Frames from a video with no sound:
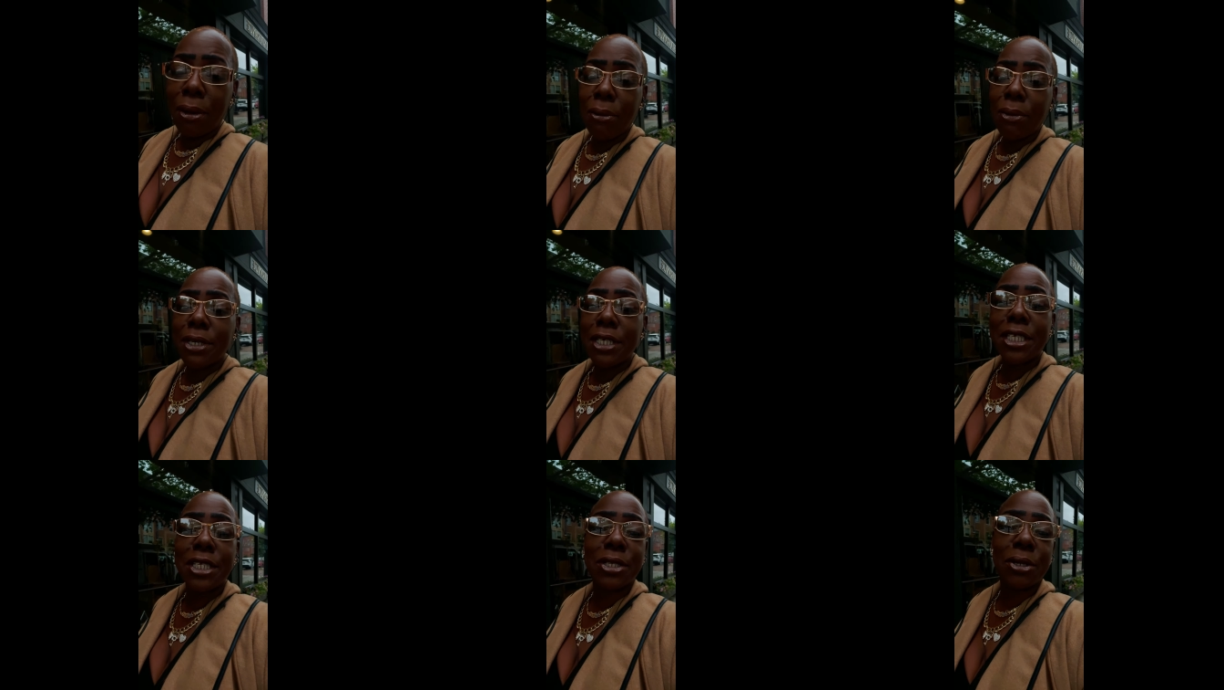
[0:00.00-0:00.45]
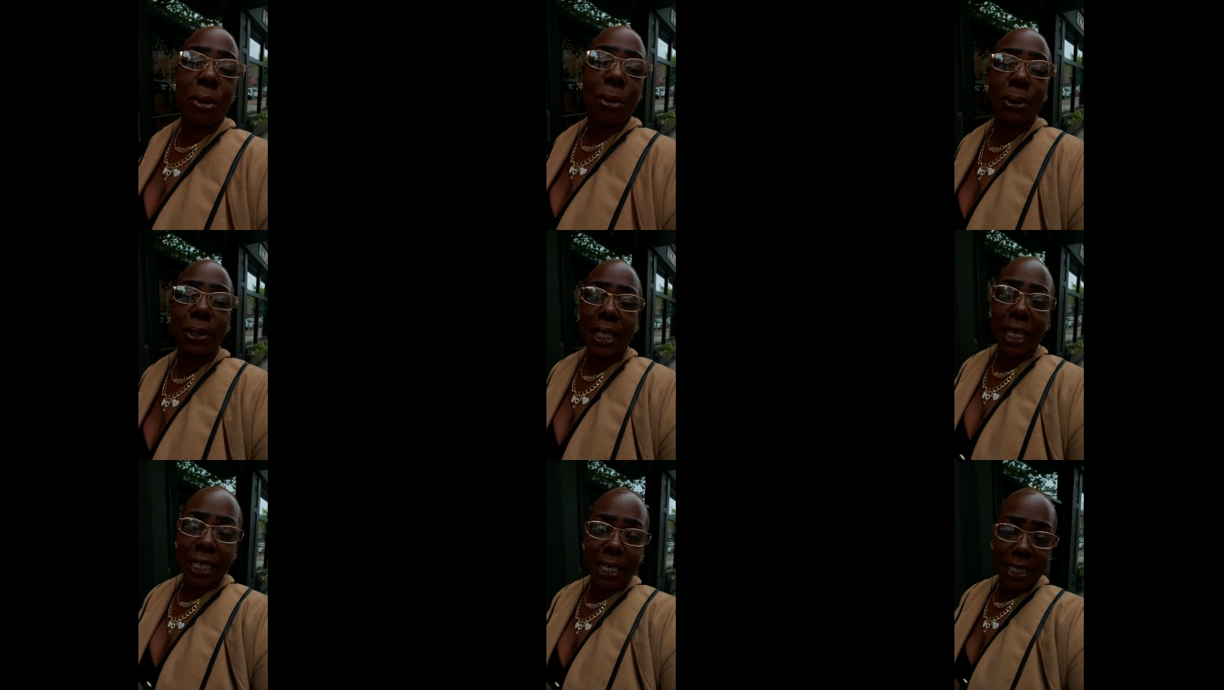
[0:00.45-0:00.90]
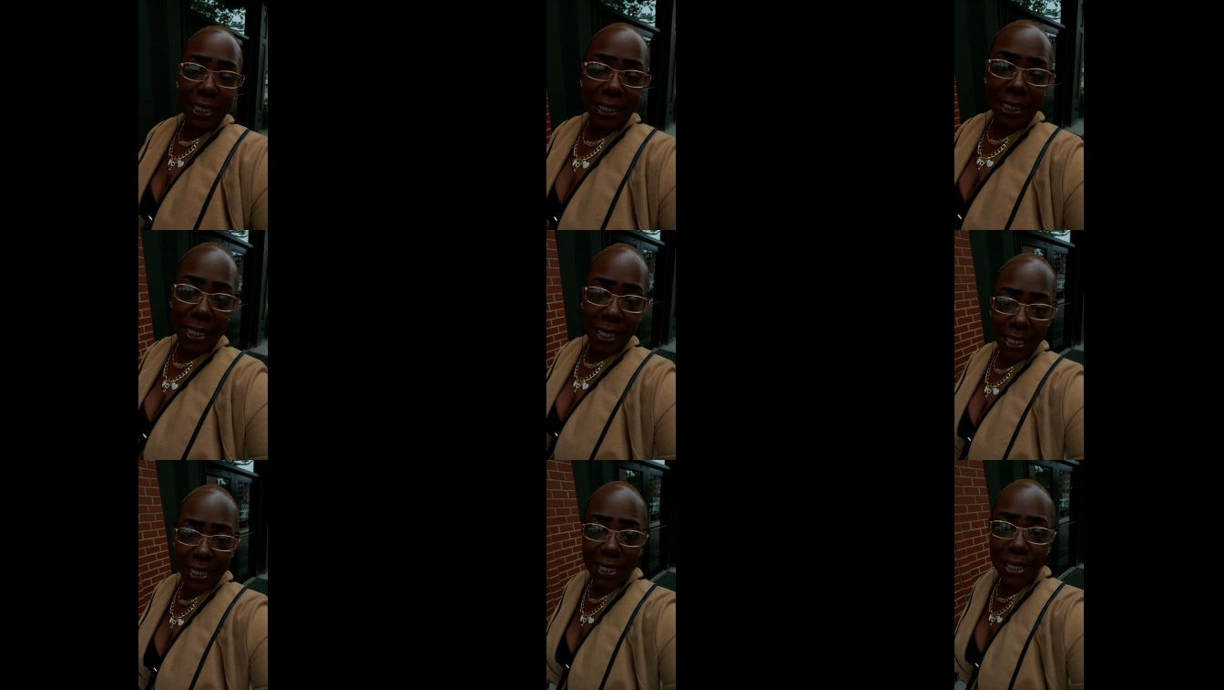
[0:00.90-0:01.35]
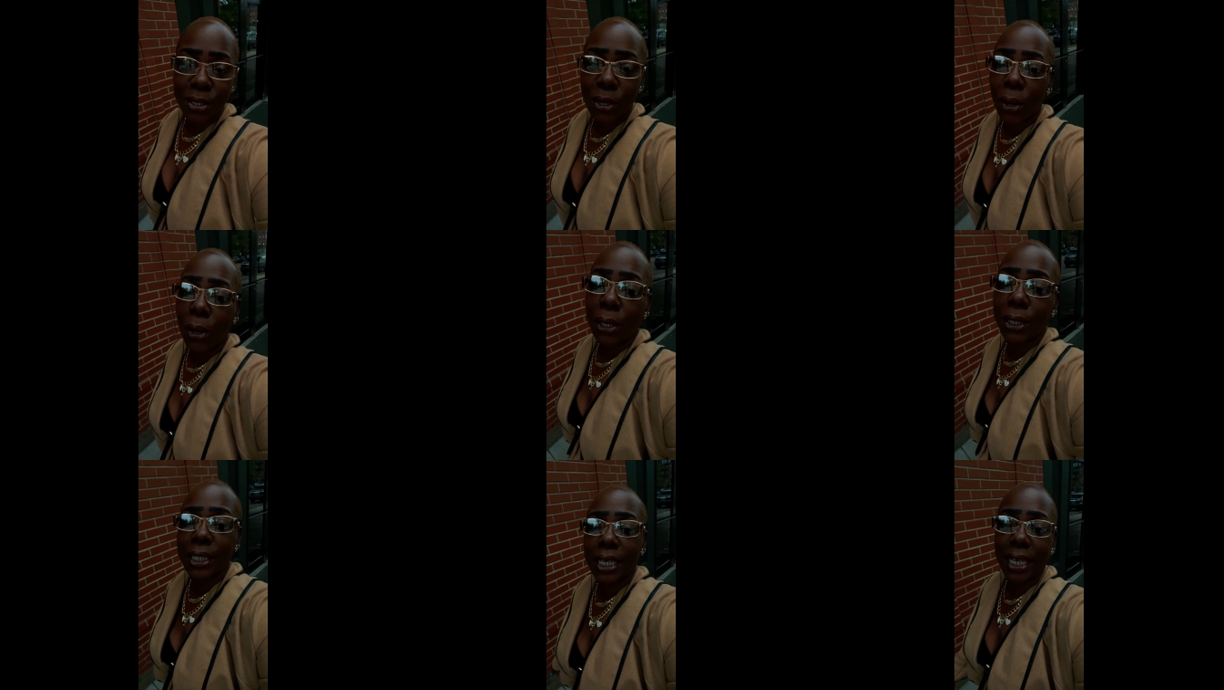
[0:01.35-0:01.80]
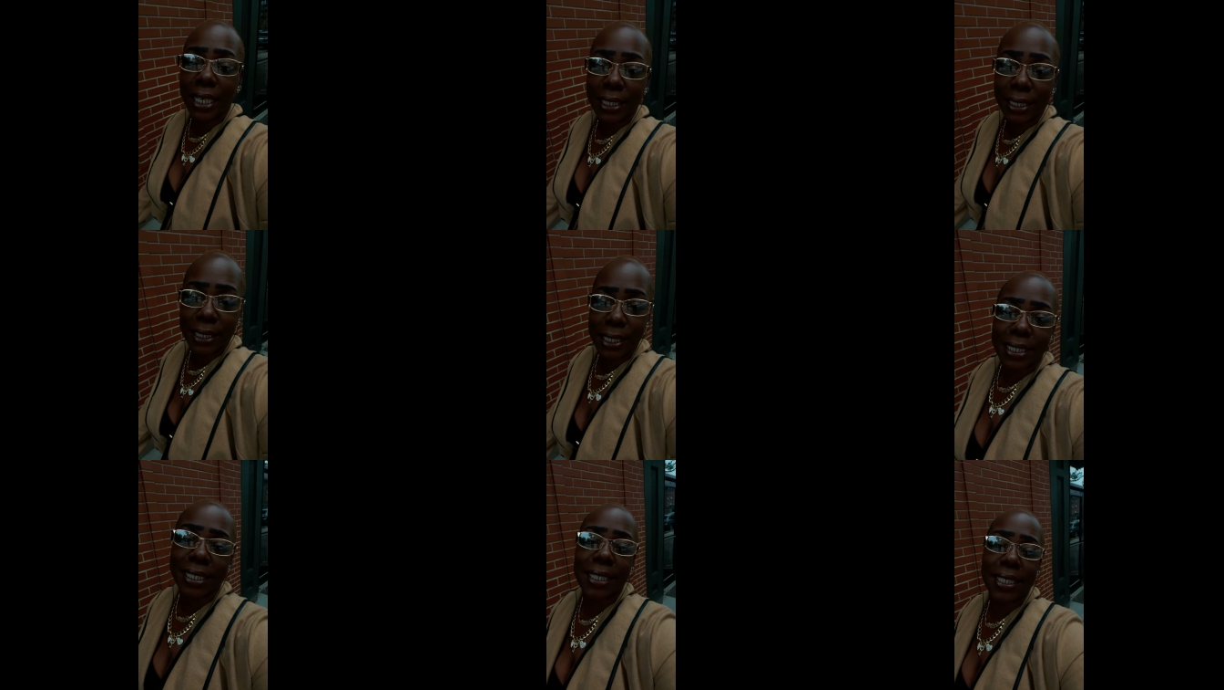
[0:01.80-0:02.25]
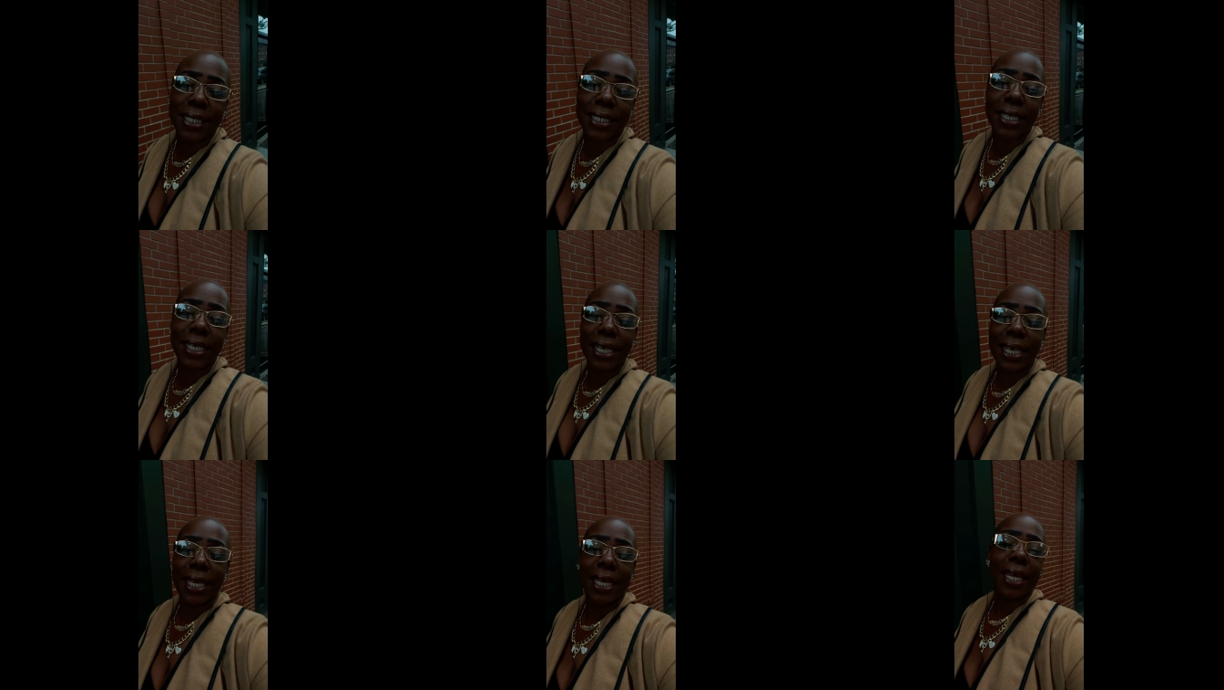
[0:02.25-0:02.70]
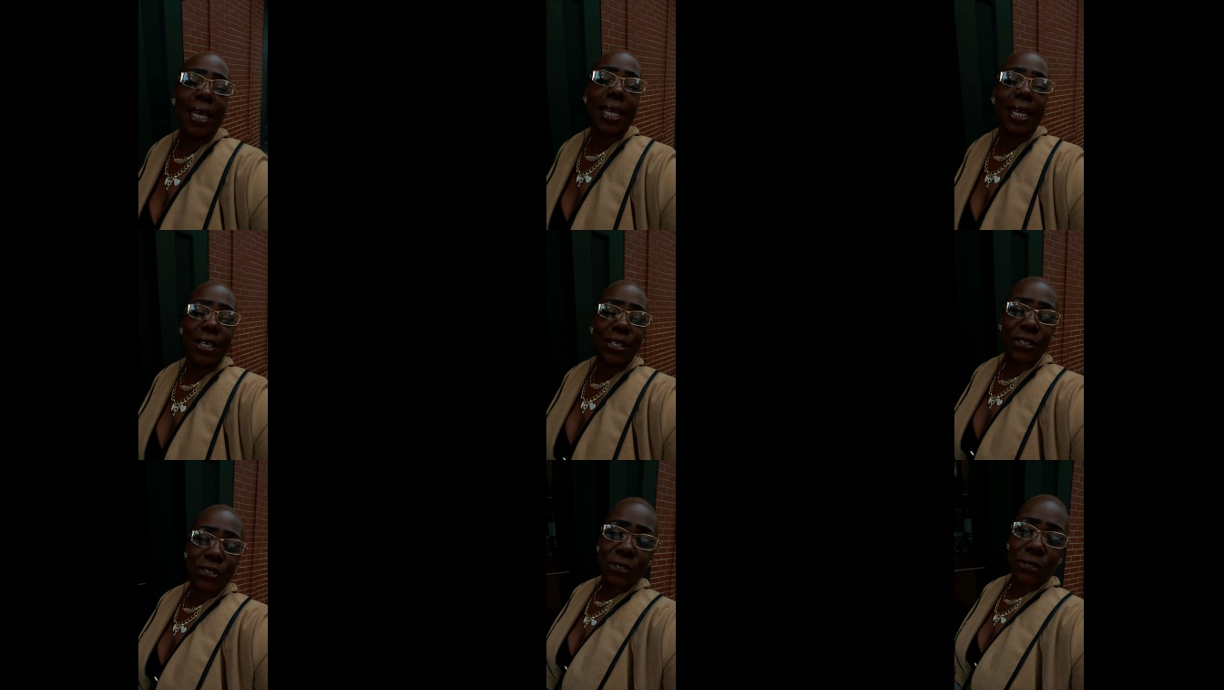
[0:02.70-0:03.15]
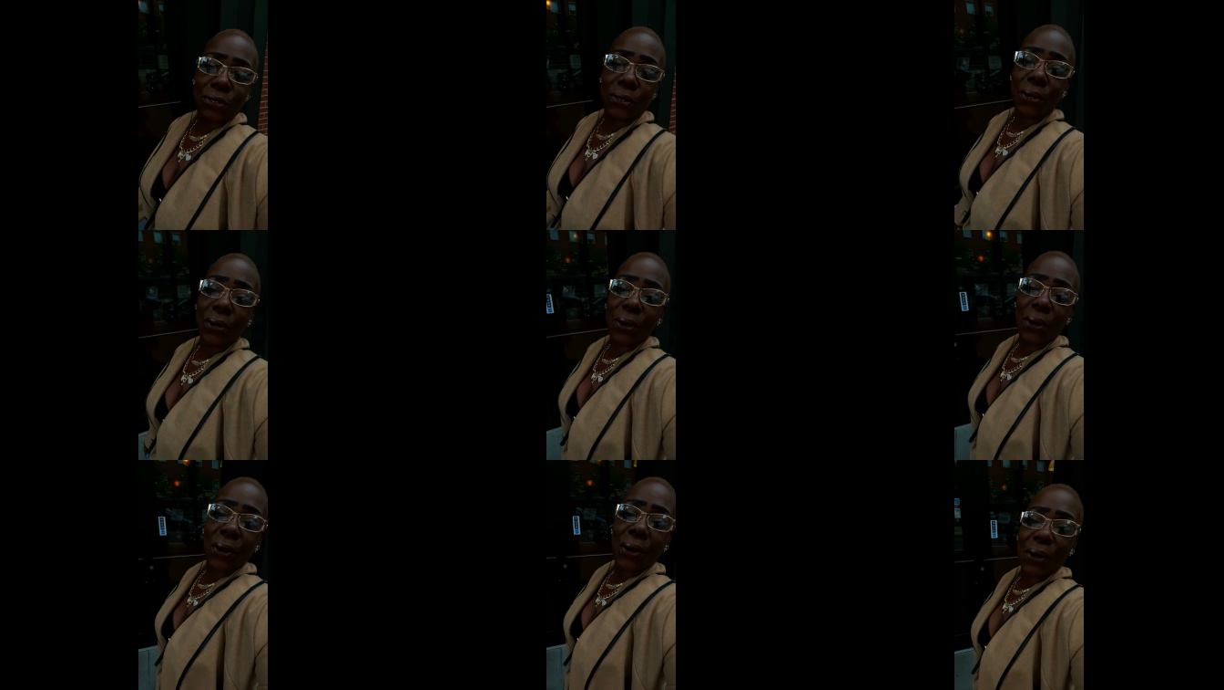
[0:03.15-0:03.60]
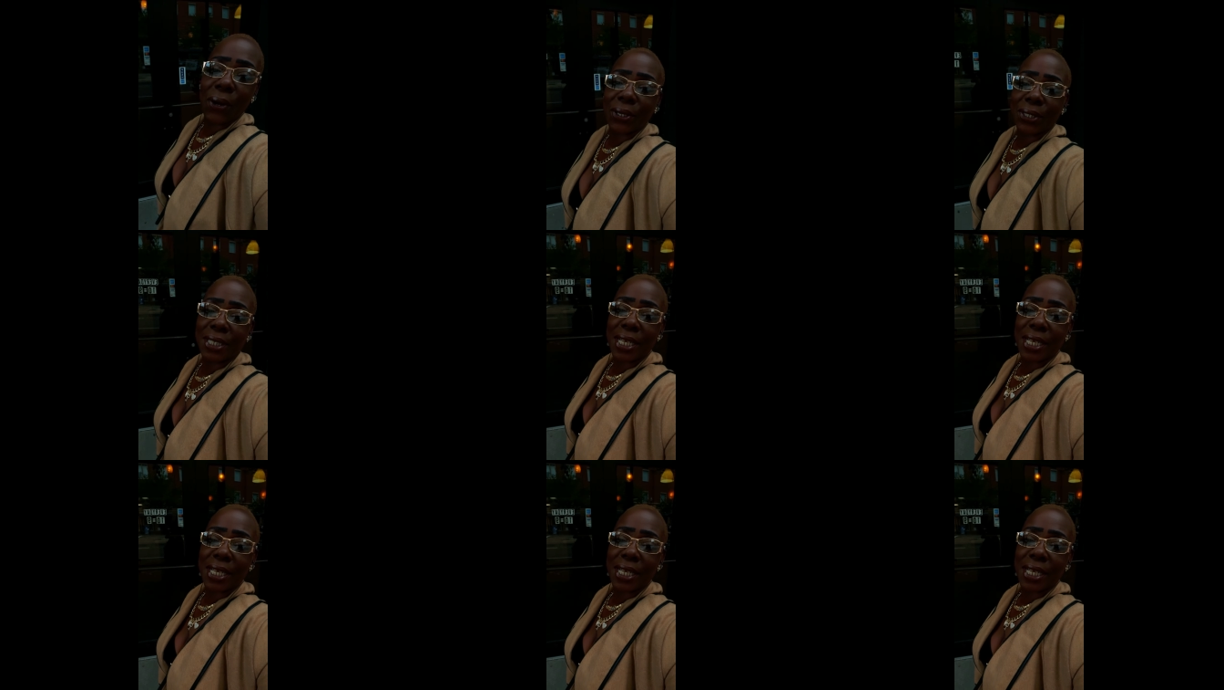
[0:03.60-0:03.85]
it was so delicious. So delicious so